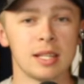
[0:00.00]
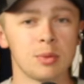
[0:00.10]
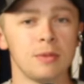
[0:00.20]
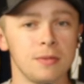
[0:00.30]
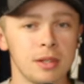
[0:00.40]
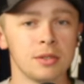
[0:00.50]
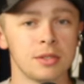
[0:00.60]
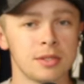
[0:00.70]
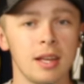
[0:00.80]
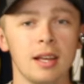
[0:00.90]
This one
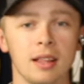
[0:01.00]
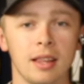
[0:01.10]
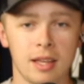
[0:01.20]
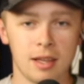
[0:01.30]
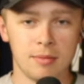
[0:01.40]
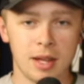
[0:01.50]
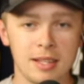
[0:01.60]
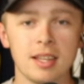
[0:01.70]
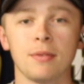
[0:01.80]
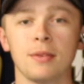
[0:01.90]
feels like a
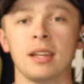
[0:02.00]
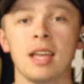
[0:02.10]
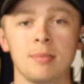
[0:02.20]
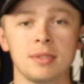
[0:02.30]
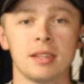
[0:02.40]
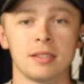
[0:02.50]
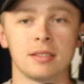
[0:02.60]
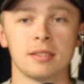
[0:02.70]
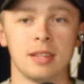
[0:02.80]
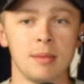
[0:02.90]
definite Game
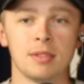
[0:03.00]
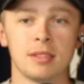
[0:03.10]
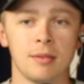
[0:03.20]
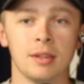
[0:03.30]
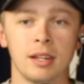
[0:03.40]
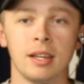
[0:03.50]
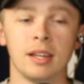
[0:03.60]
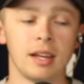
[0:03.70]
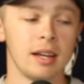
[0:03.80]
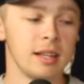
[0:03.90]
6, Game 7
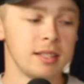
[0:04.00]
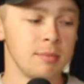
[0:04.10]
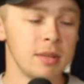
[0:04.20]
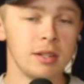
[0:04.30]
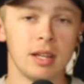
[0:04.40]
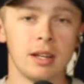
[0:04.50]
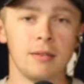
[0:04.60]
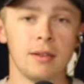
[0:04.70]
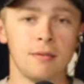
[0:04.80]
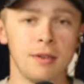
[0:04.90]
to me,
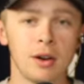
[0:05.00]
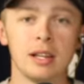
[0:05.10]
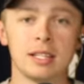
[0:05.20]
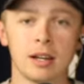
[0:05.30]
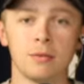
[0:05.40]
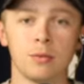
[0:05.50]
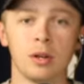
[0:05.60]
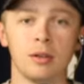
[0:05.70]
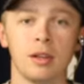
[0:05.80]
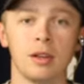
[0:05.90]
and a very tough
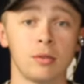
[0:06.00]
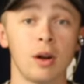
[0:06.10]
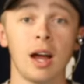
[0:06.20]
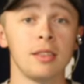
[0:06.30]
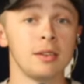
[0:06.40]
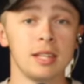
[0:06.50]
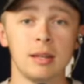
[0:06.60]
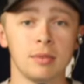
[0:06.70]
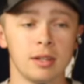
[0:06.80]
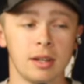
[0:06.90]
one for either
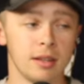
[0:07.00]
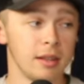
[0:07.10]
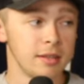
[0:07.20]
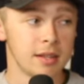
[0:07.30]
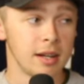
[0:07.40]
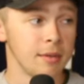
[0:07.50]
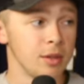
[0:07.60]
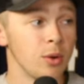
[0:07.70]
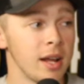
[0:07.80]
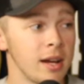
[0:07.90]
team that's going to have
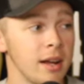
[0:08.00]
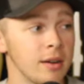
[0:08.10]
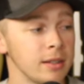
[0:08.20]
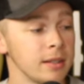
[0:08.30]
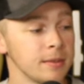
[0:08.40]
to grind it out.